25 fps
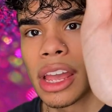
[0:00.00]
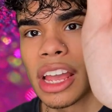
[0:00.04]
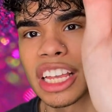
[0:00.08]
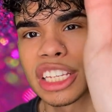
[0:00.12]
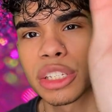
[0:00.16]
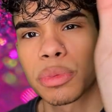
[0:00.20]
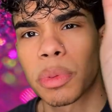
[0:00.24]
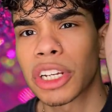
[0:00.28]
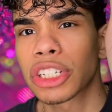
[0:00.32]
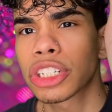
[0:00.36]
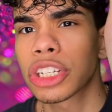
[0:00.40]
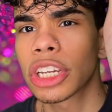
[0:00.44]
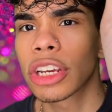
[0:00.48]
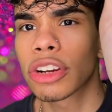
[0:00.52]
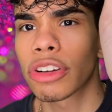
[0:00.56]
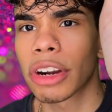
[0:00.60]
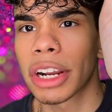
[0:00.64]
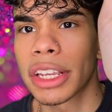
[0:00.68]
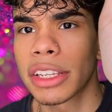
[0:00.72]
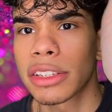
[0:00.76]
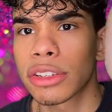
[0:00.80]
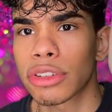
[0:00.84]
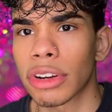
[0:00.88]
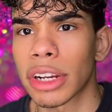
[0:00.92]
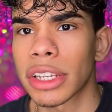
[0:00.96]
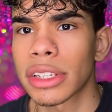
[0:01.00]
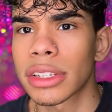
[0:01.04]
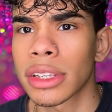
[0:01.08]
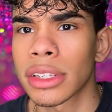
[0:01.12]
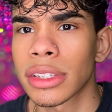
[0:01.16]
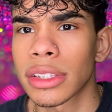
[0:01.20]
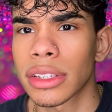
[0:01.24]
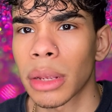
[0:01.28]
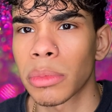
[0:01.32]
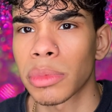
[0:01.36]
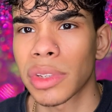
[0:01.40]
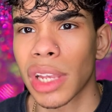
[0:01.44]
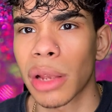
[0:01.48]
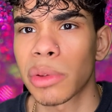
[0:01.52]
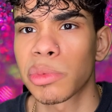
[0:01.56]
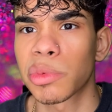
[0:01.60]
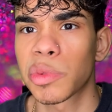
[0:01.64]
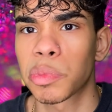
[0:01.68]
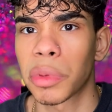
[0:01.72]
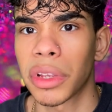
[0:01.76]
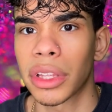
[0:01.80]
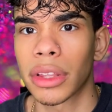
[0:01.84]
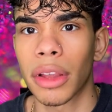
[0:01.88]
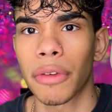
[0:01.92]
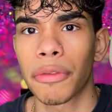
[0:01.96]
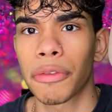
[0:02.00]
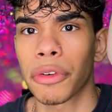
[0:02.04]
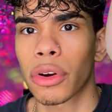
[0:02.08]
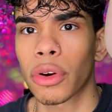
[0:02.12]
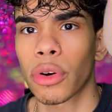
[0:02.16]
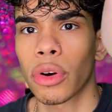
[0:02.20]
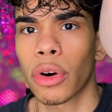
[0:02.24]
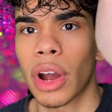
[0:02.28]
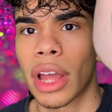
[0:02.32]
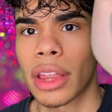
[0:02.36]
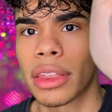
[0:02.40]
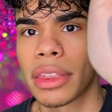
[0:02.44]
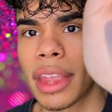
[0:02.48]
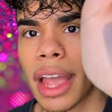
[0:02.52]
Especially grays. Grays can sometimes be difficult, and